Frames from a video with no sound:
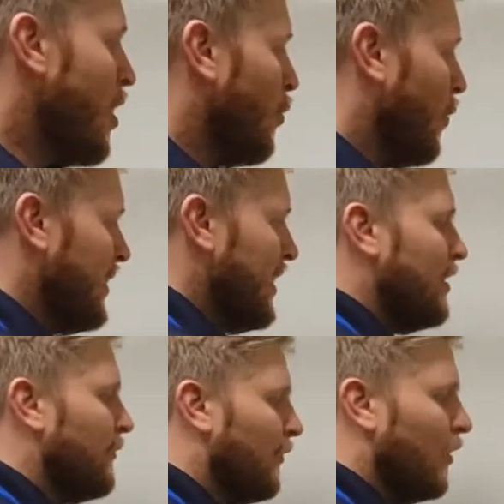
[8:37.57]
We need
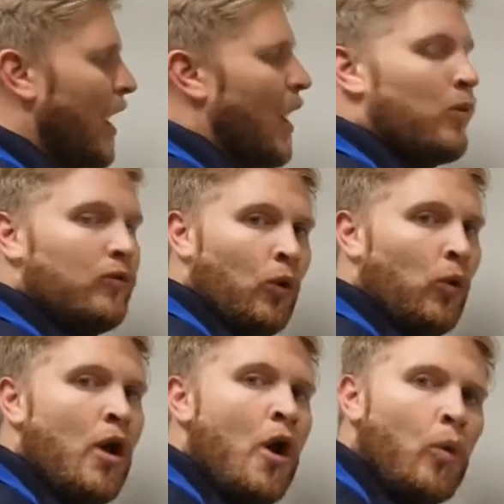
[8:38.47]
to follow our
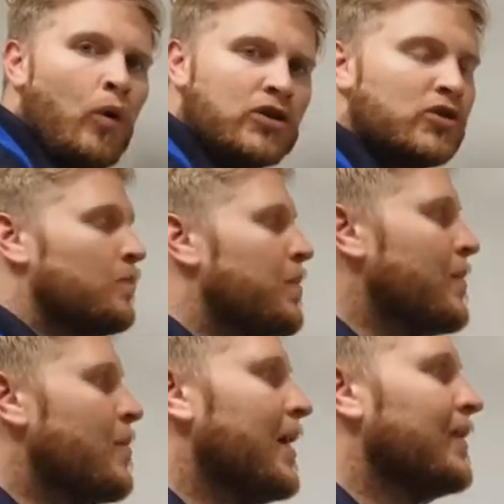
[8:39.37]
rule. What some
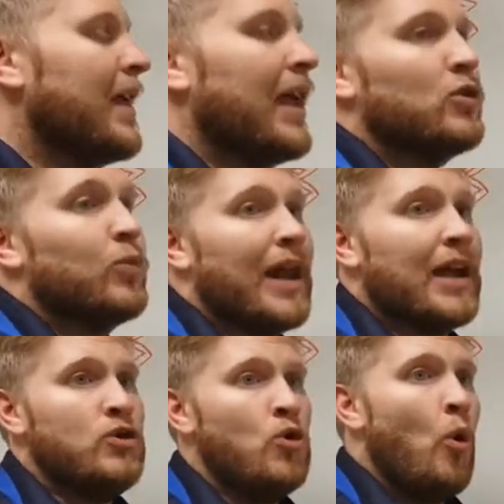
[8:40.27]
people might think is, well, I
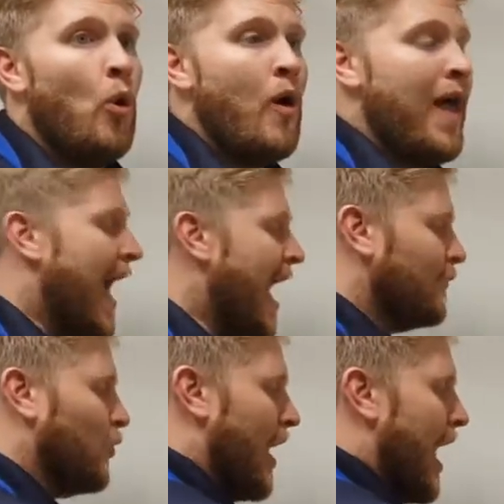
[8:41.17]
know I've
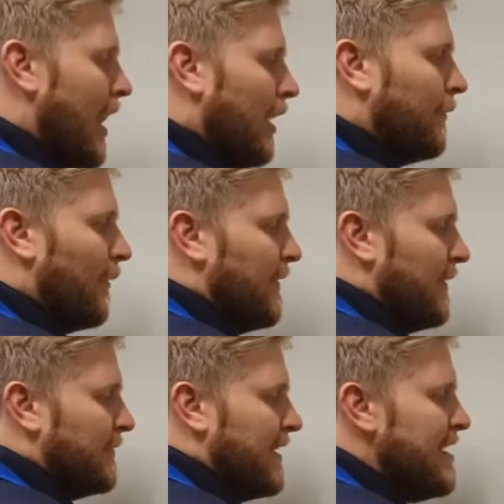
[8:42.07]
got L for
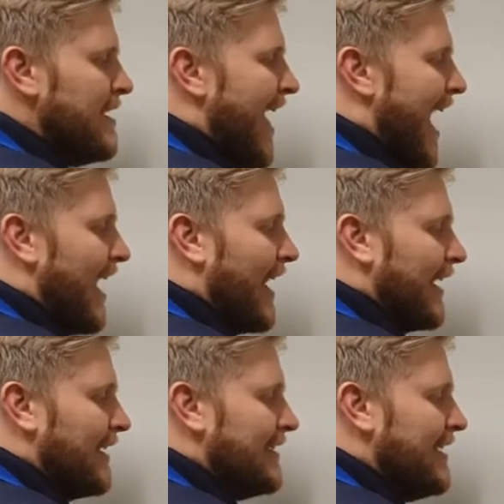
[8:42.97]
50, and I
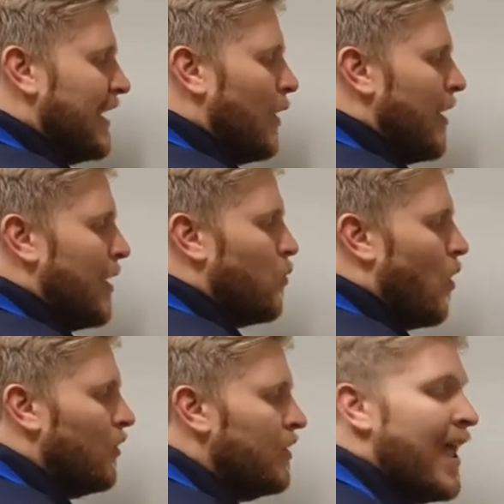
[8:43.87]
can take away
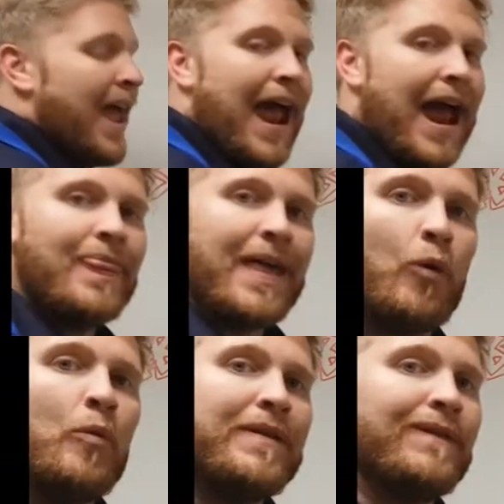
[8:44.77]
1, and that
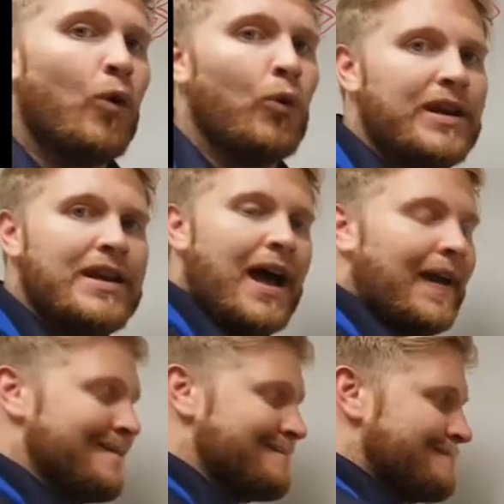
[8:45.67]
will be 49.